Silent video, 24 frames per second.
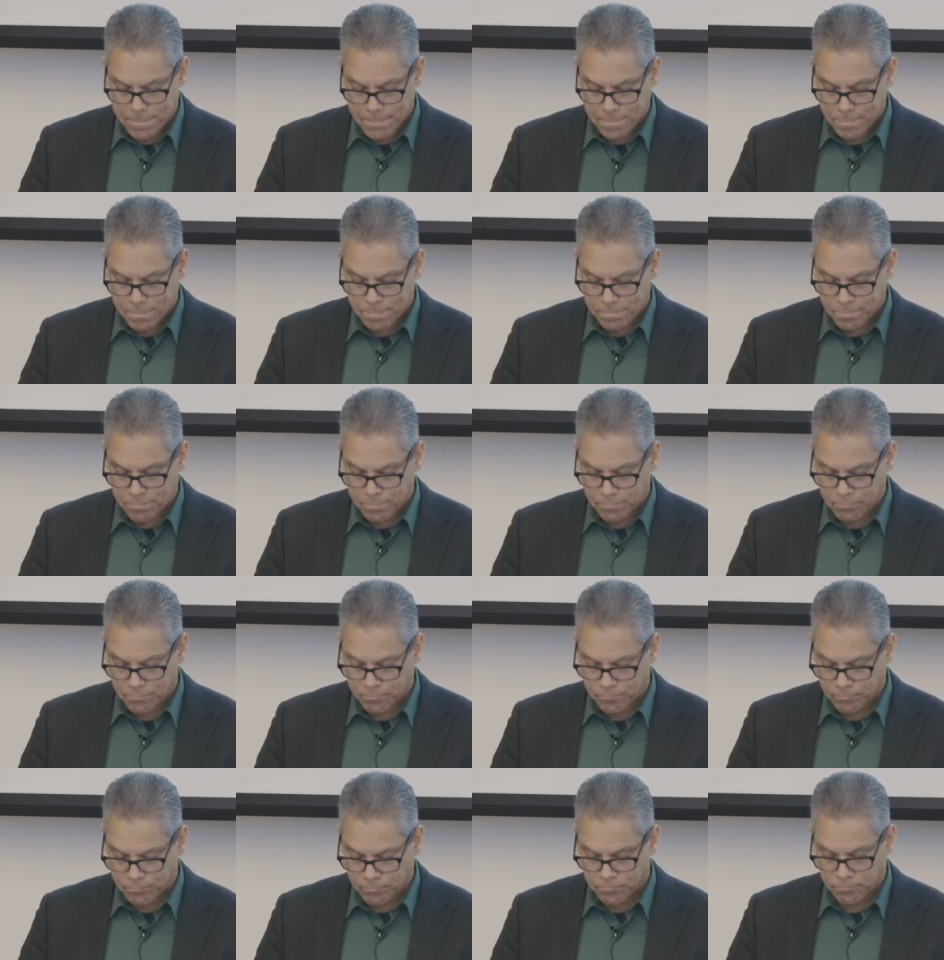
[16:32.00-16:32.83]

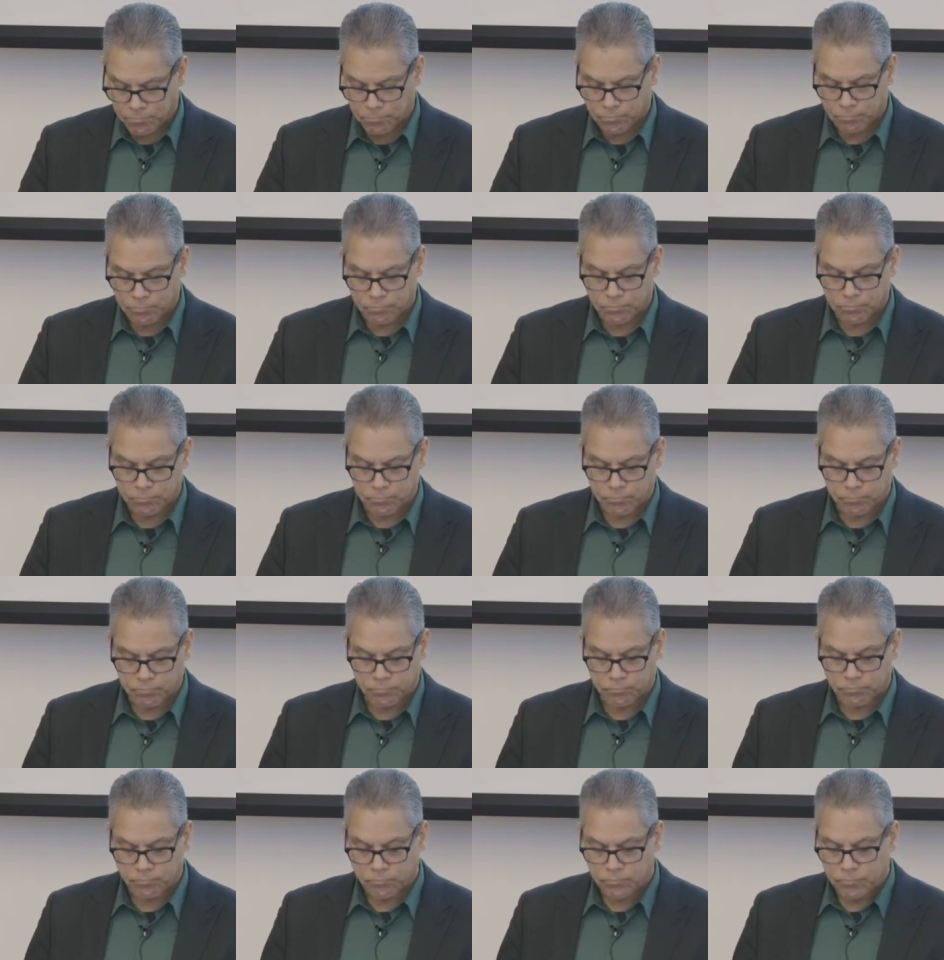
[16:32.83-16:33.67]

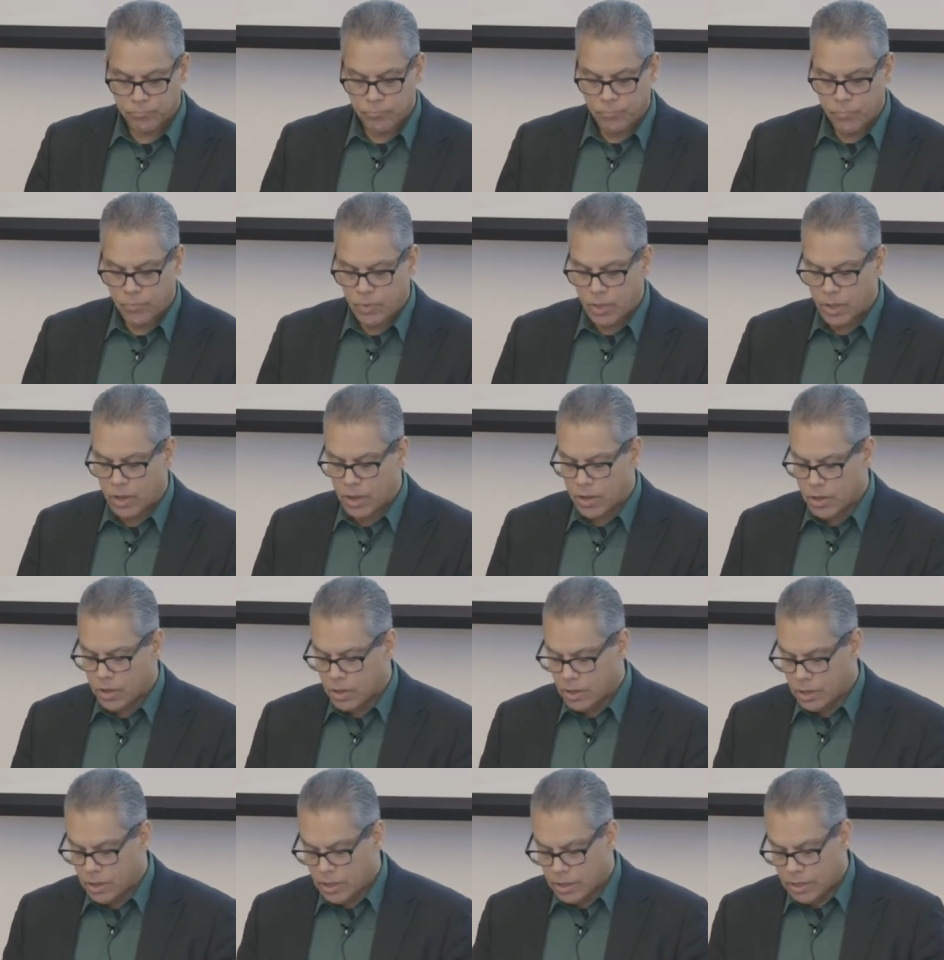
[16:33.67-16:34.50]

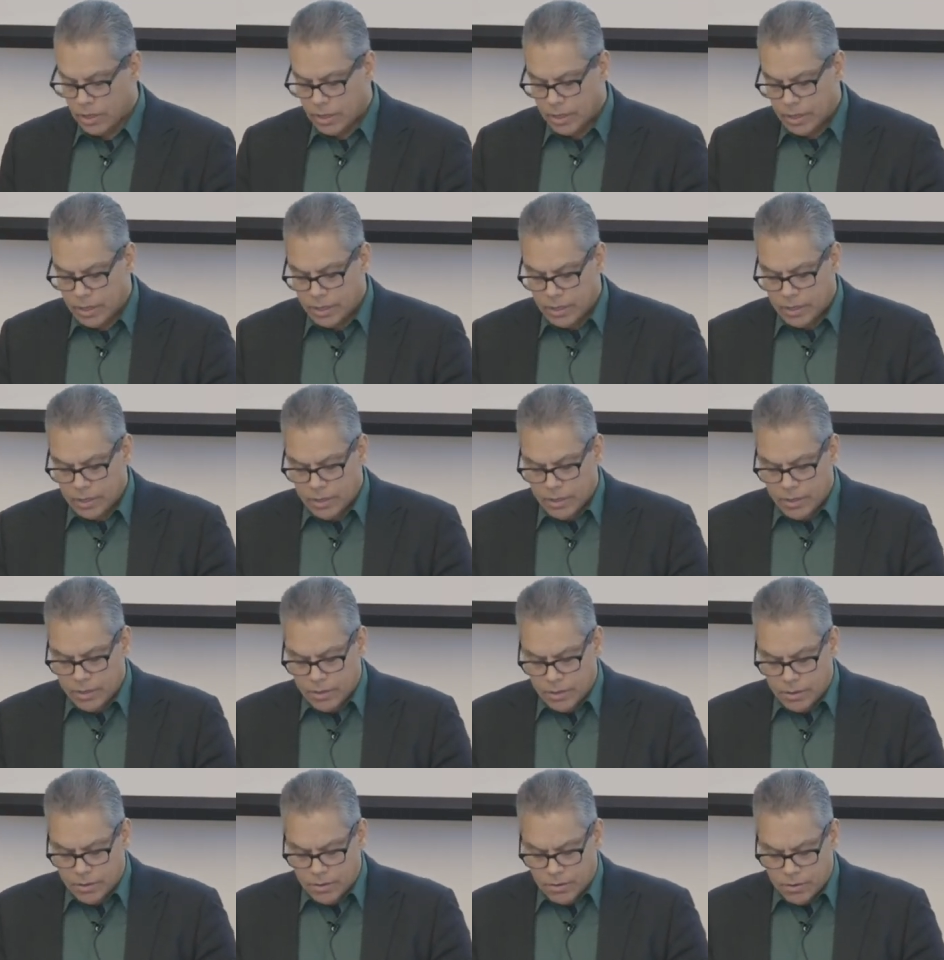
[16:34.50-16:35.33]

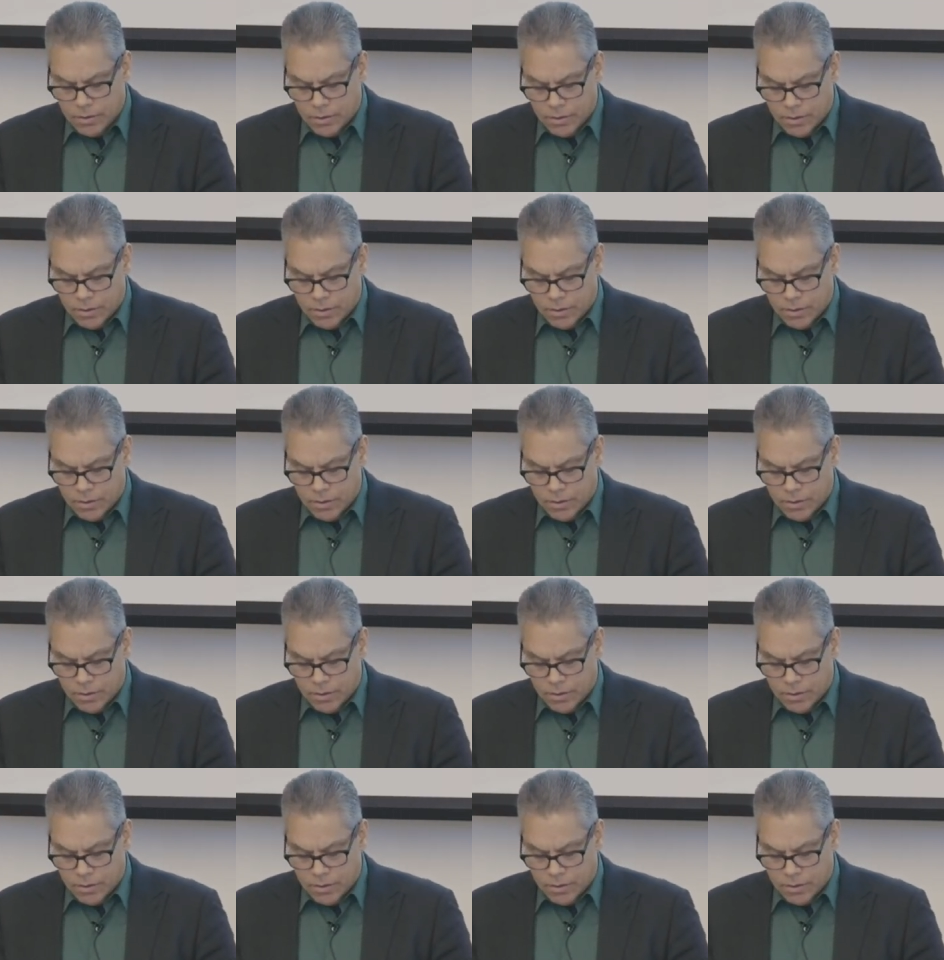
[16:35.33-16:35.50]
No one is speaking in this clip.